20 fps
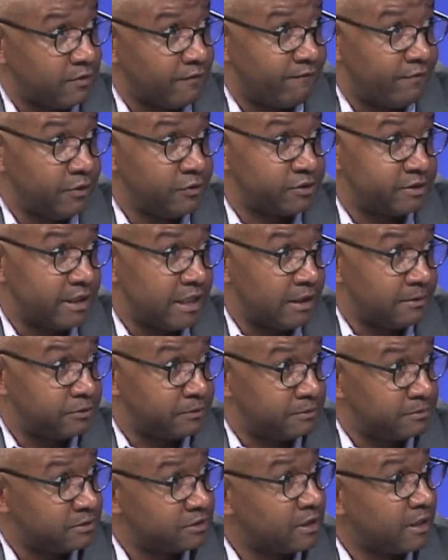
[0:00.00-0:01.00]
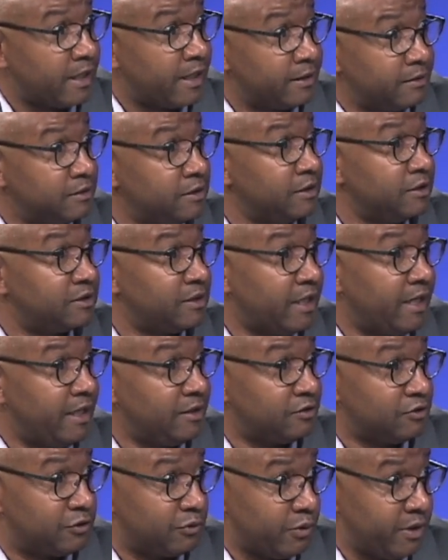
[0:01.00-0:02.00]
The first time slot is 8
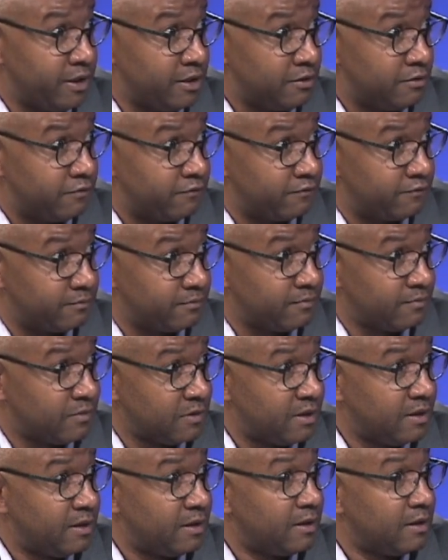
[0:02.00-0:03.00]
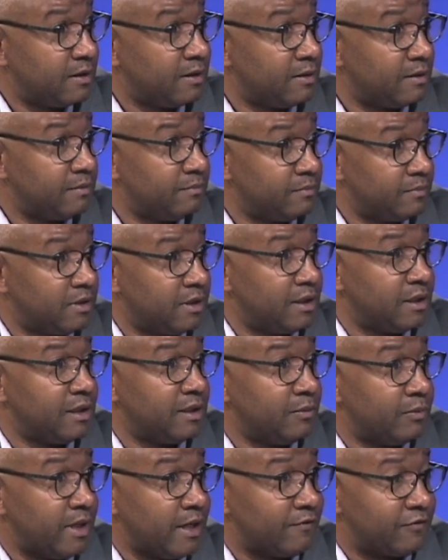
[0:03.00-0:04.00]
to 12.
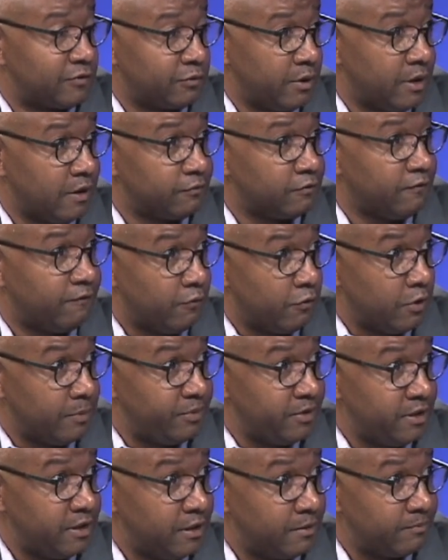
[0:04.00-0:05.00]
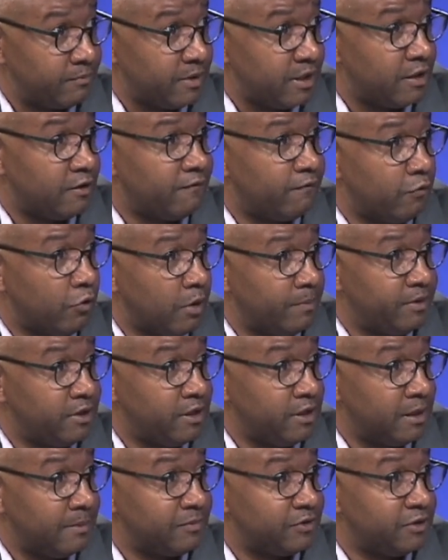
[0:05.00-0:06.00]
We have 12 to 4 p.m. and a 4
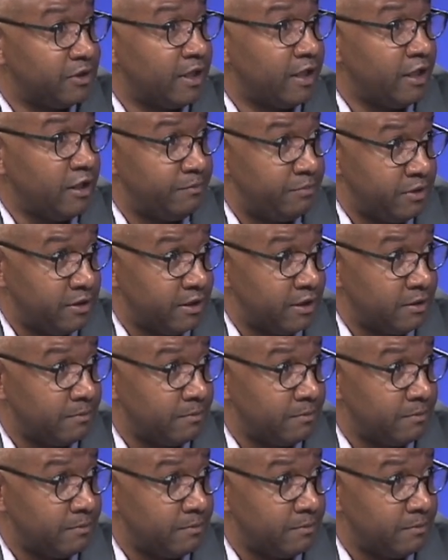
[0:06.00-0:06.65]
p.m. to 8 p.m.